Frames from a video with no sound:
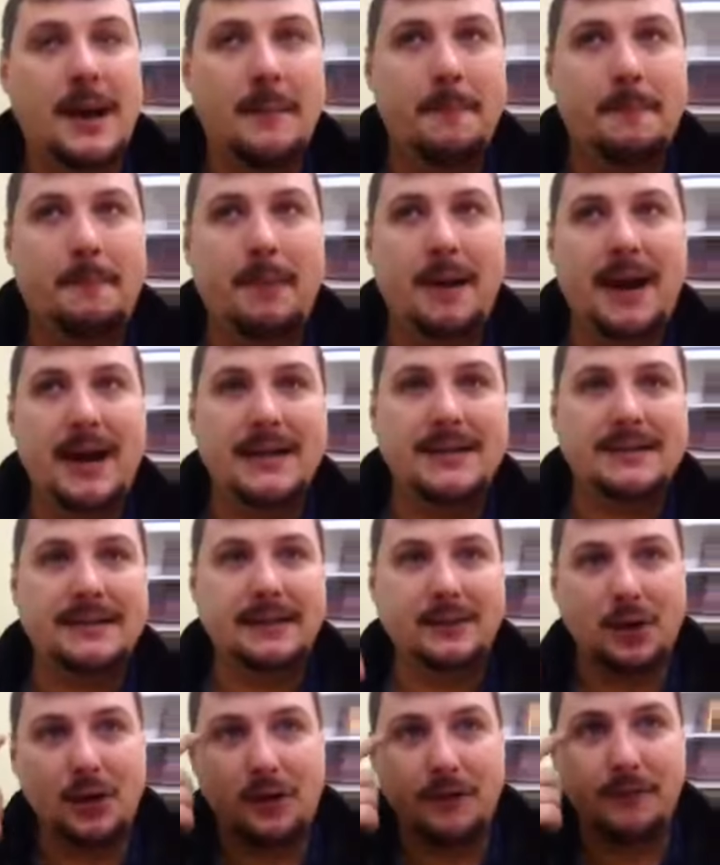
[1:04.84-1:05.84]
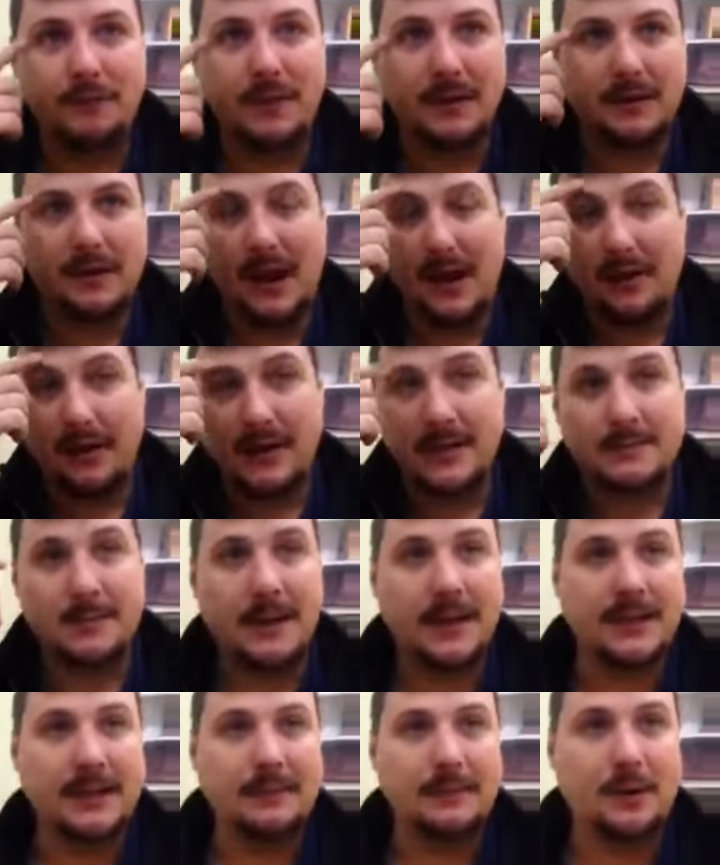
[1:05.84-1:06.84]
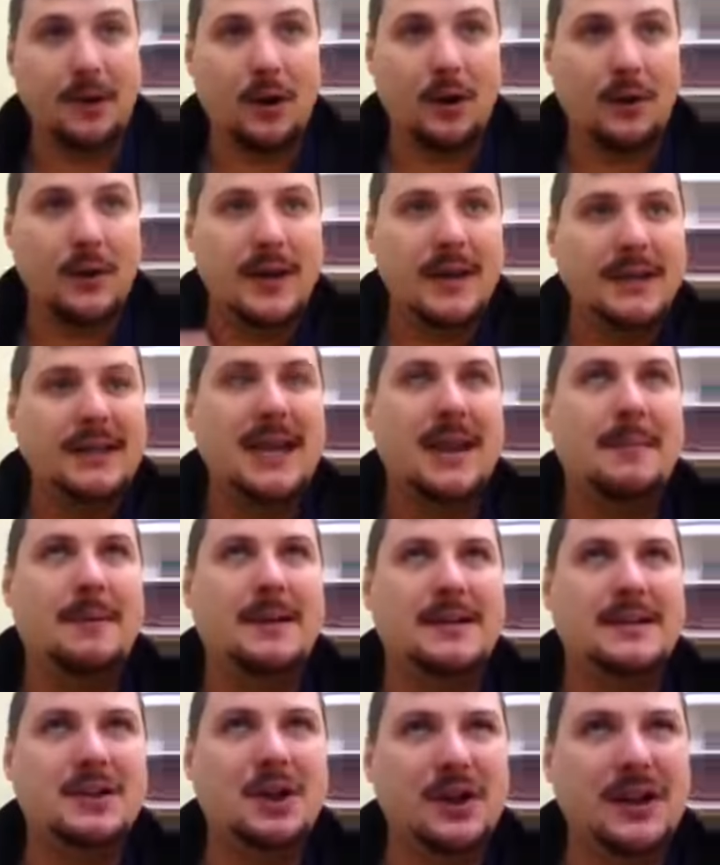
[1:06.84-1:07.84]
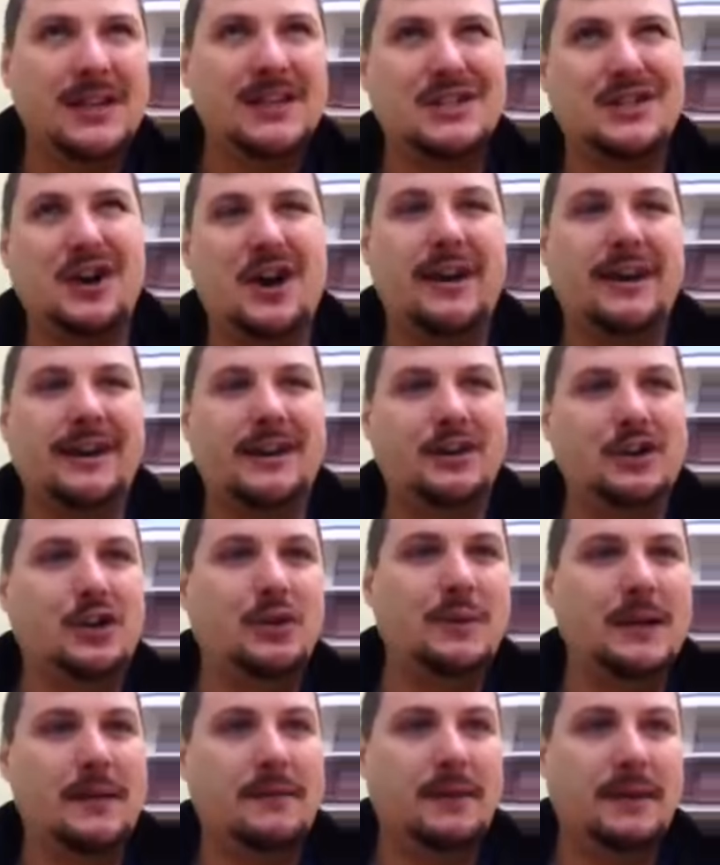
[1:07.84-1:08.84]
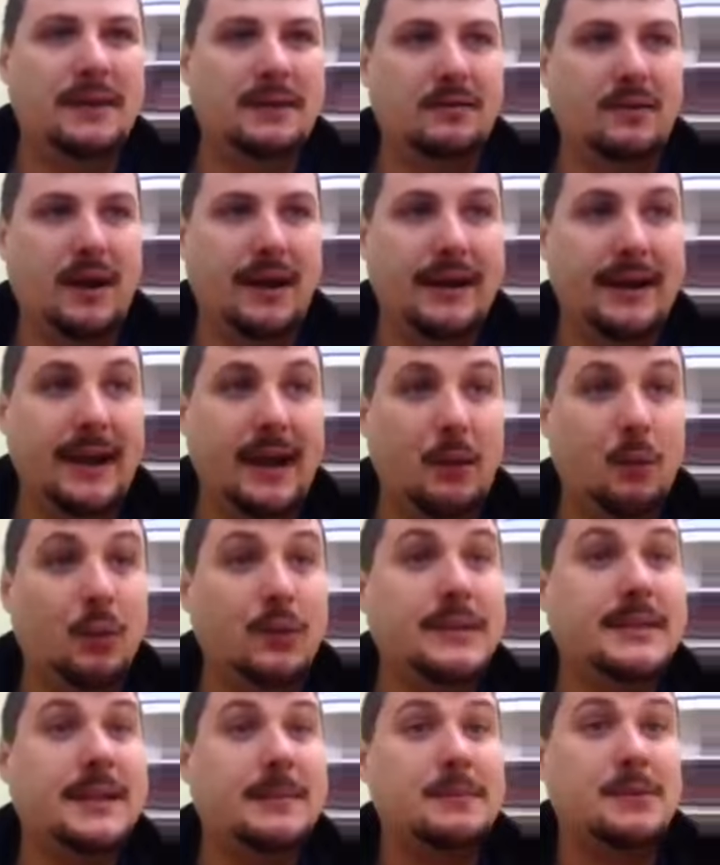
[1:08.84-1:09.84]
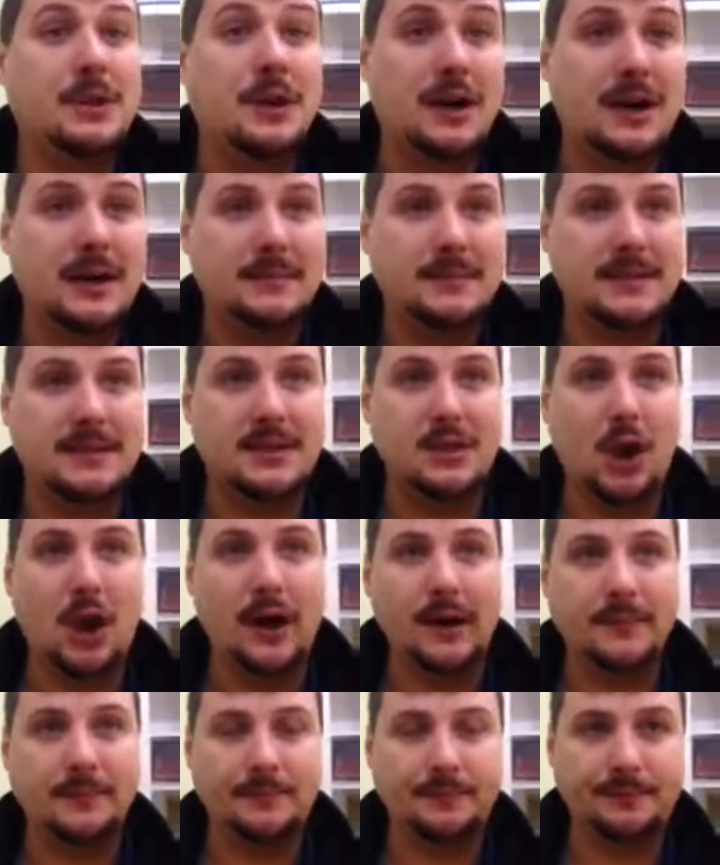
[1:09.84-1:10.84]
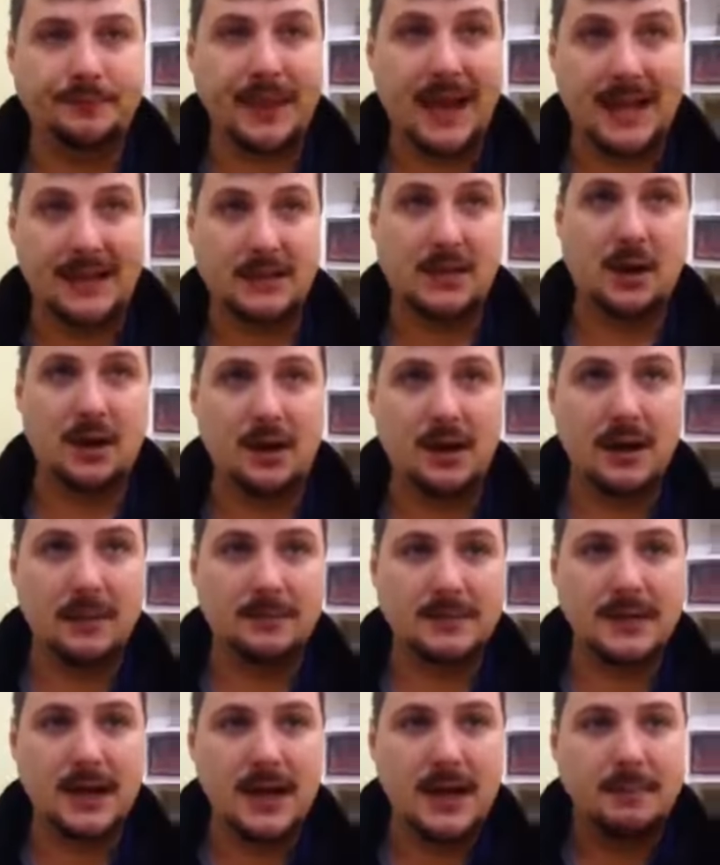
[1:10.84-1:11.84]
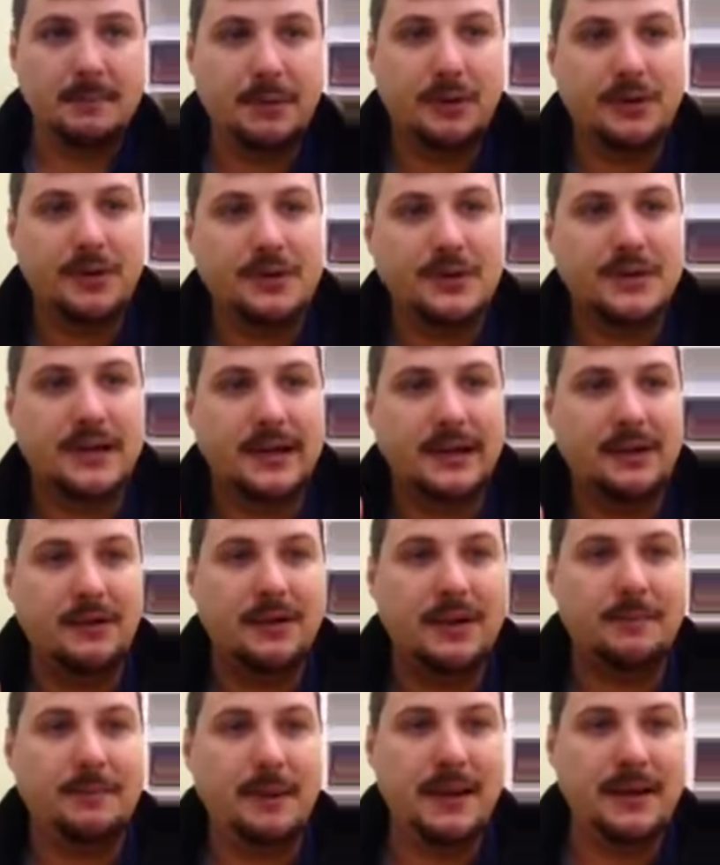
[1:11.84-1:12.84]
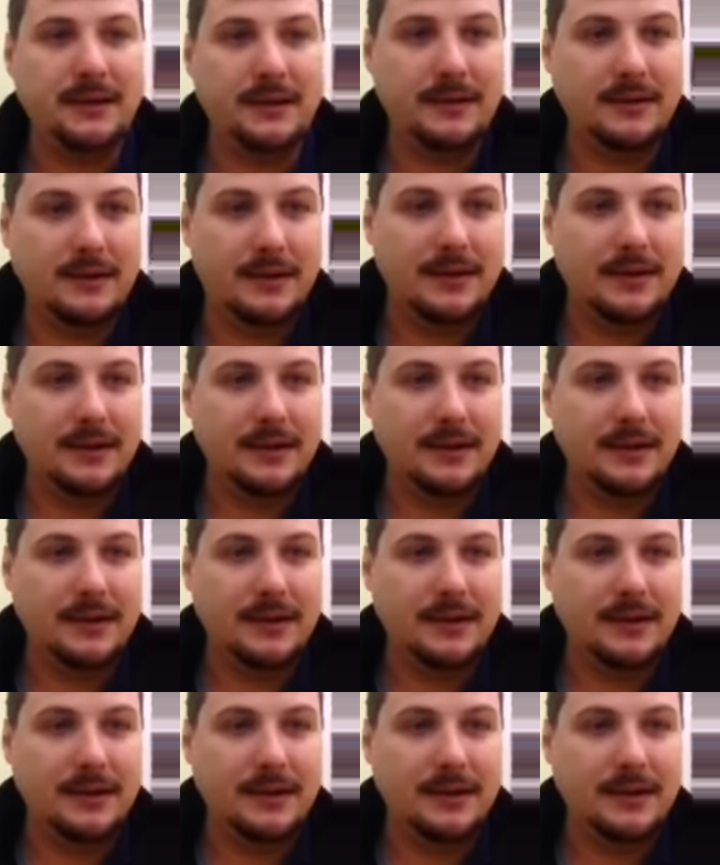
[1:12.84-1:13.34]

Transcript: but the law of familiarity is making them go, yeah, but it's not exciting and new and everything right now. Well, sometimes it's not, at times, because like you're at a peak.